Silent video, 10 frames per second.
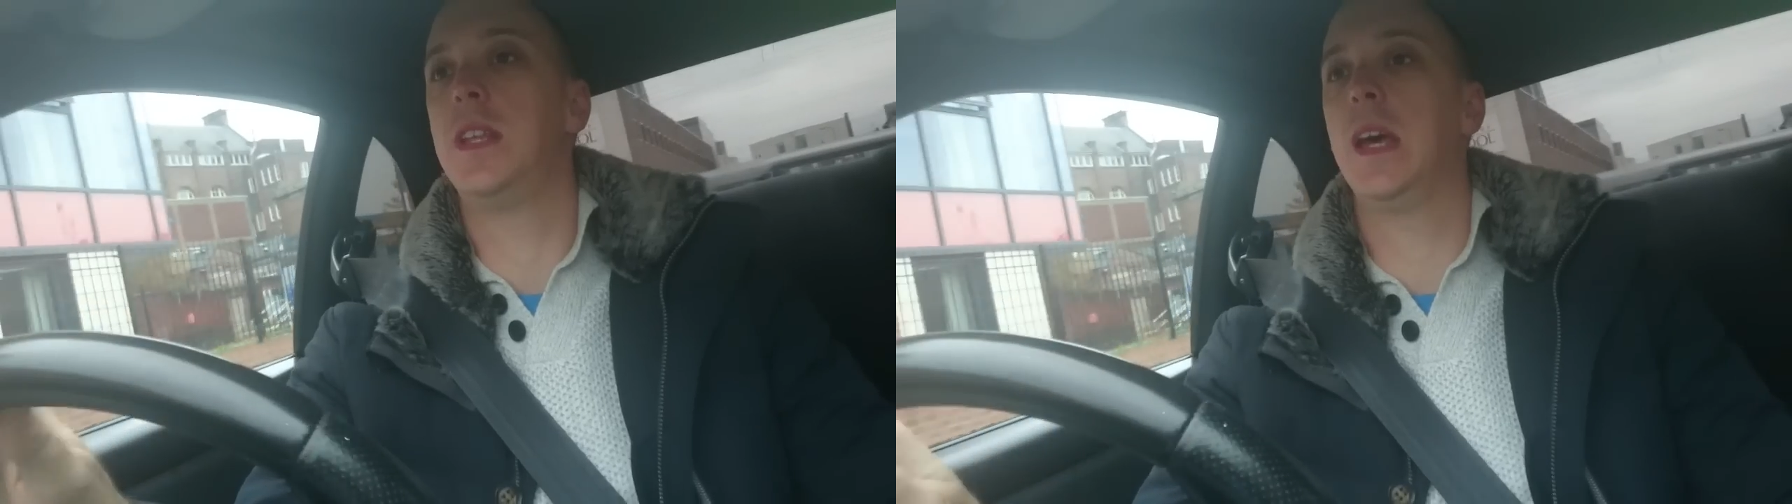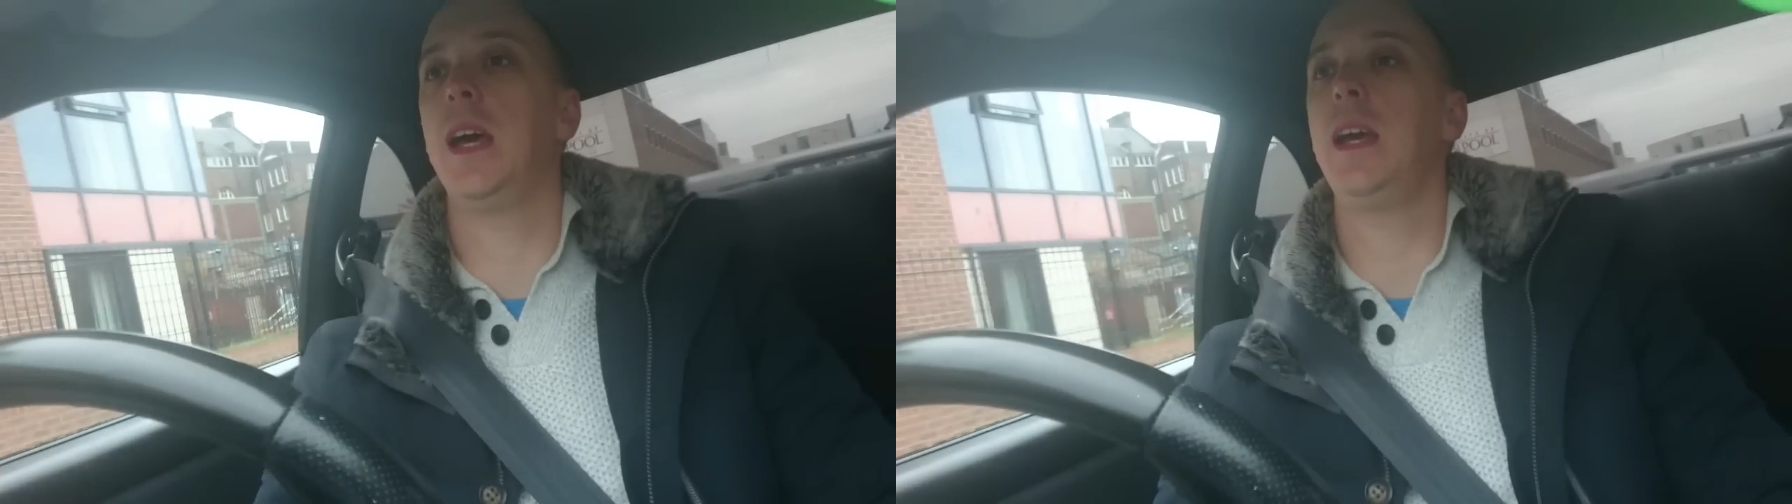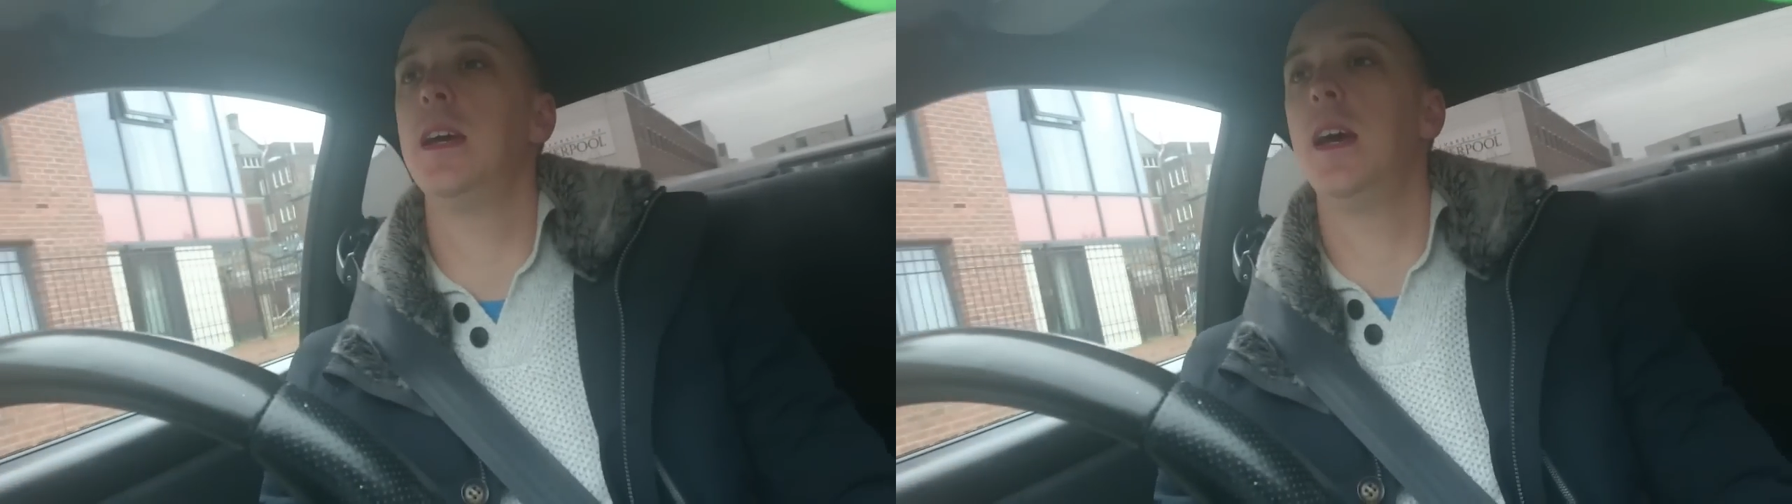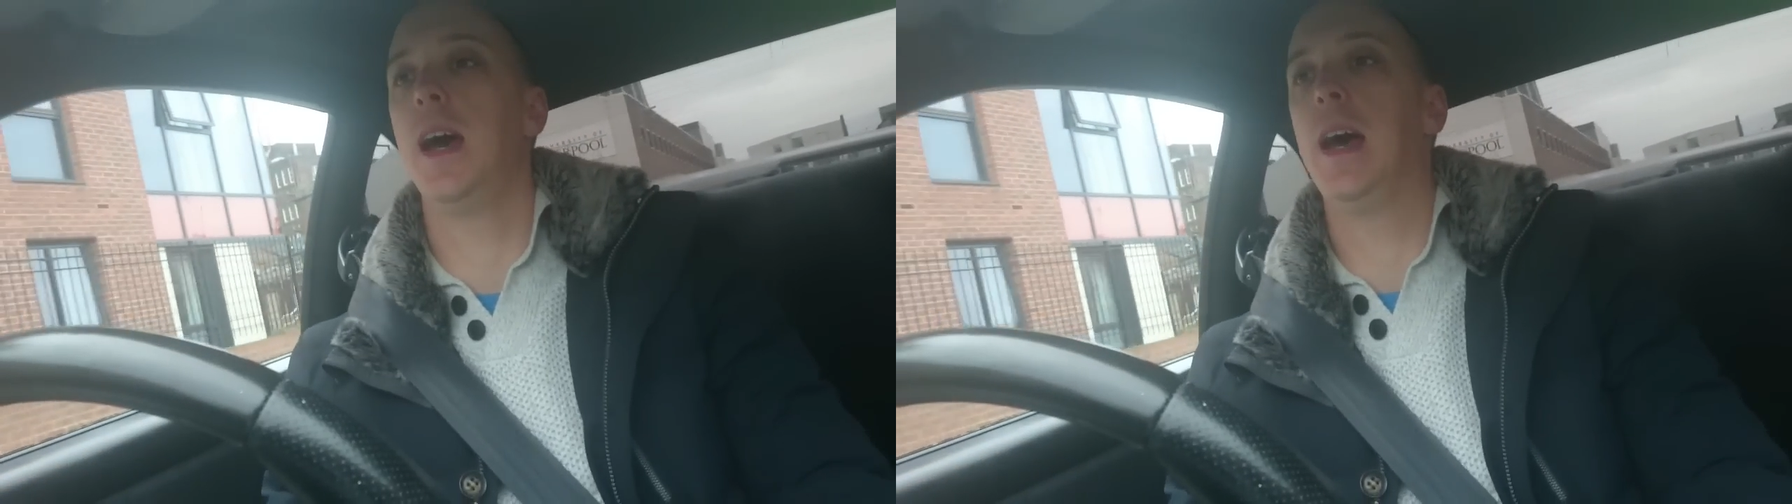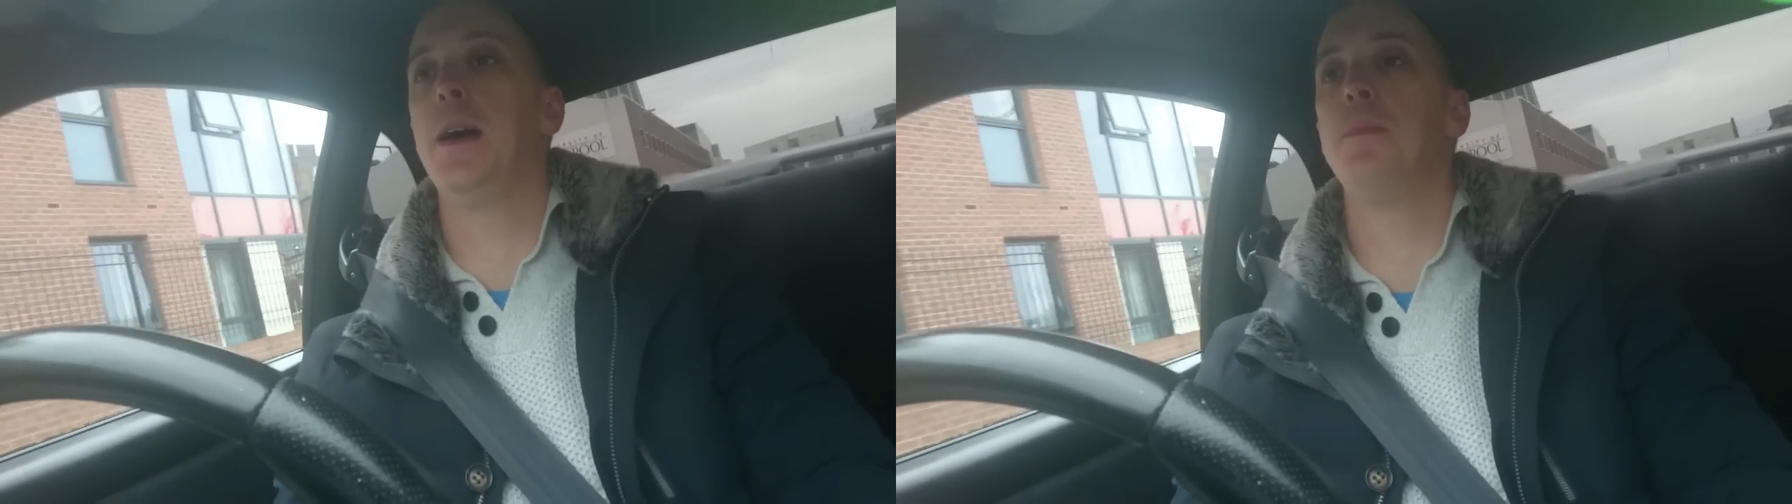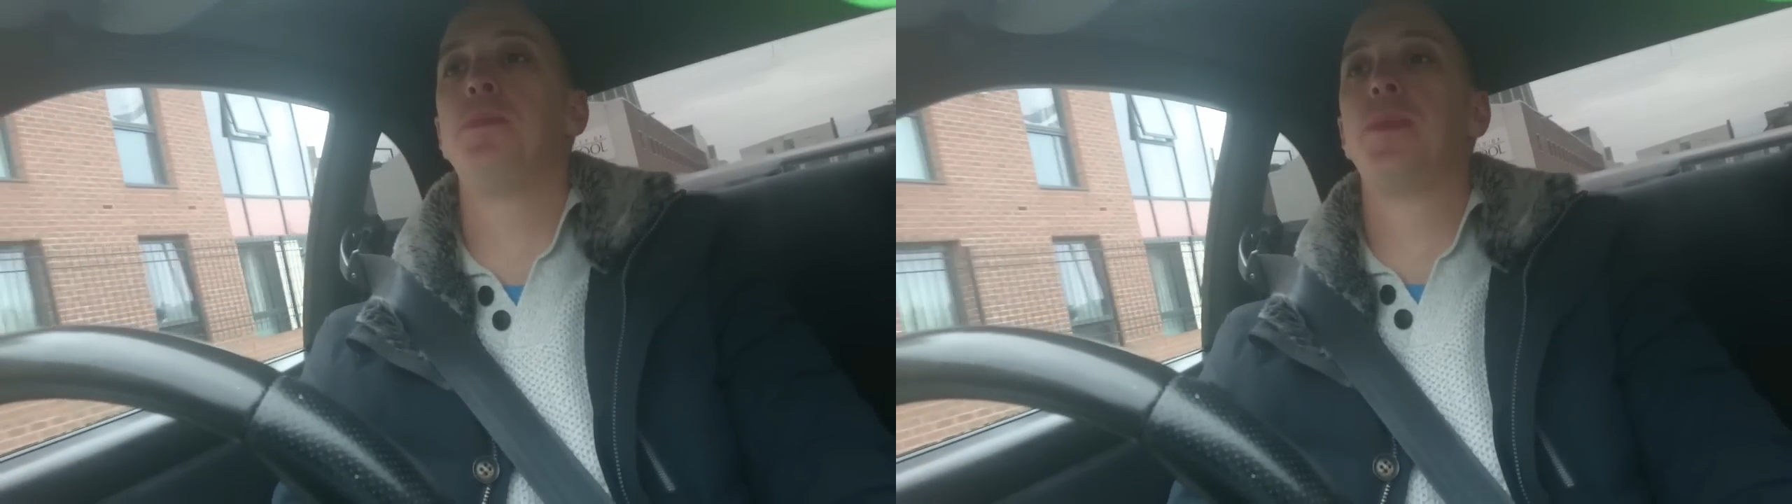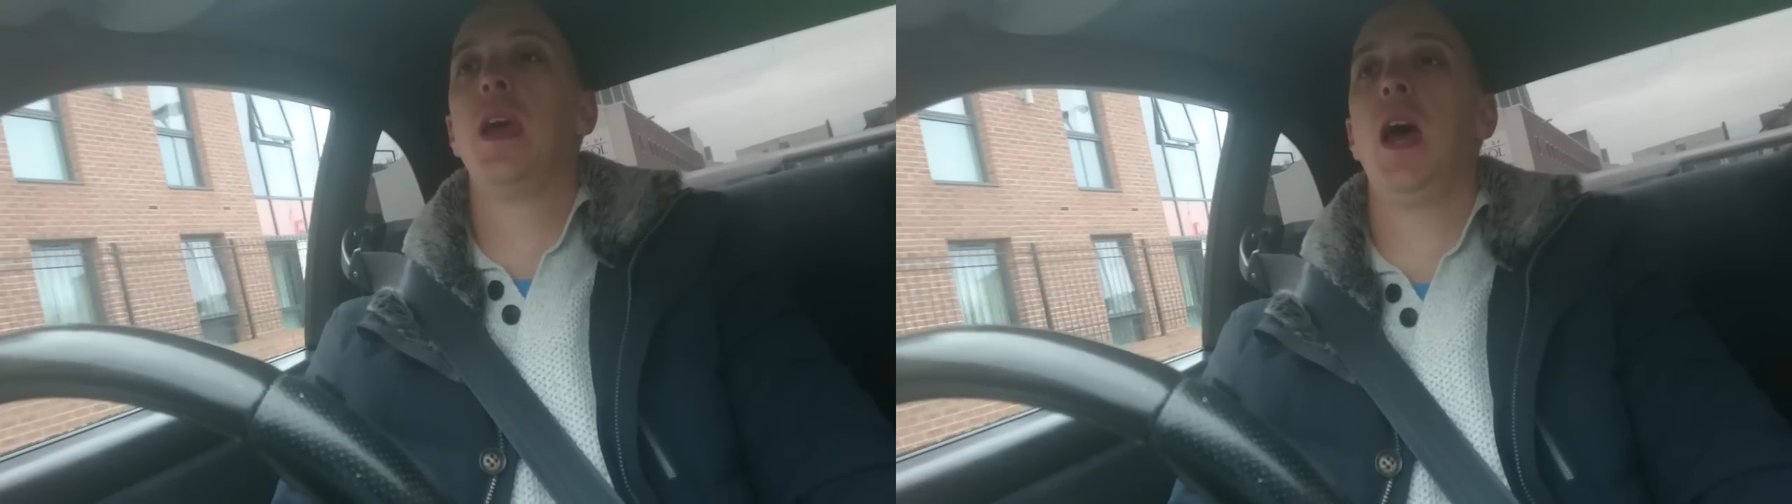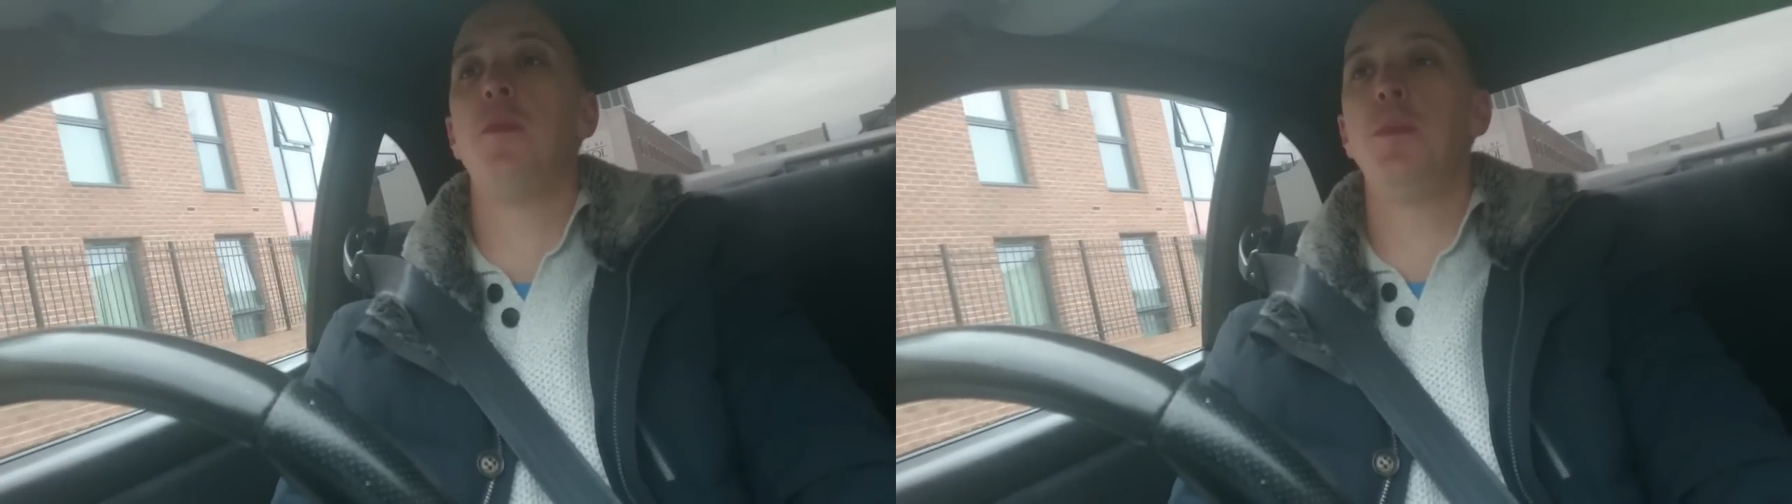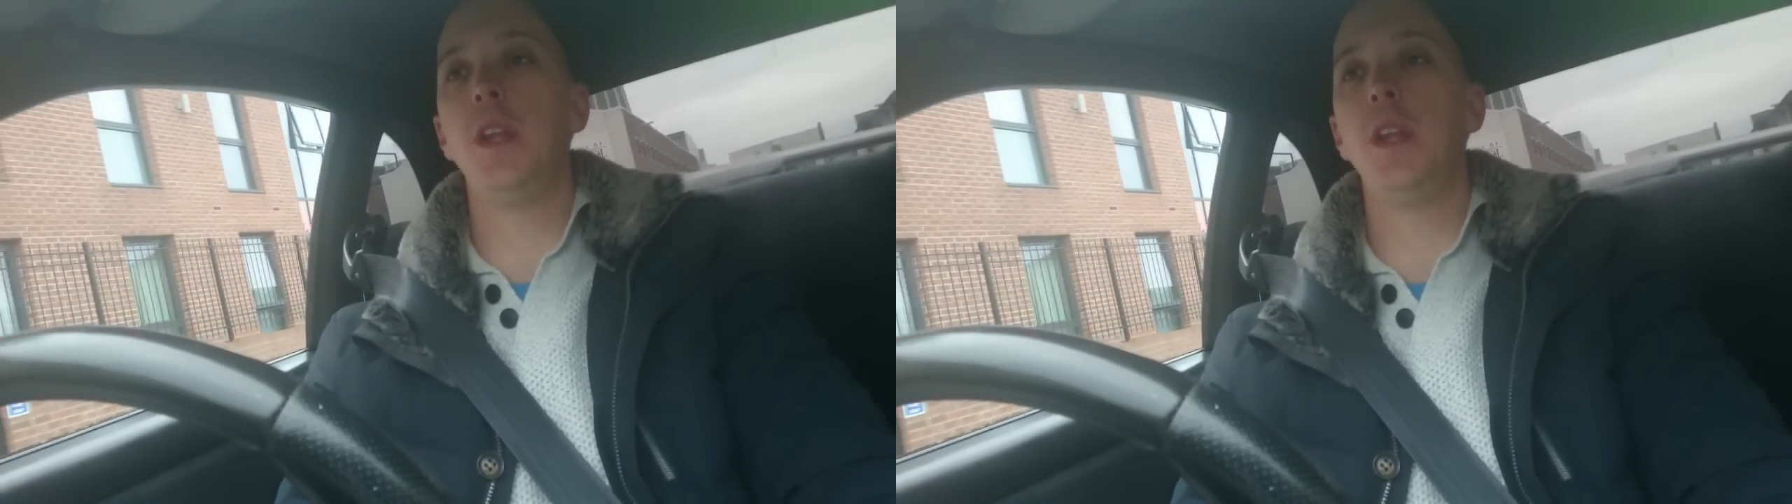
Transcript: today. I've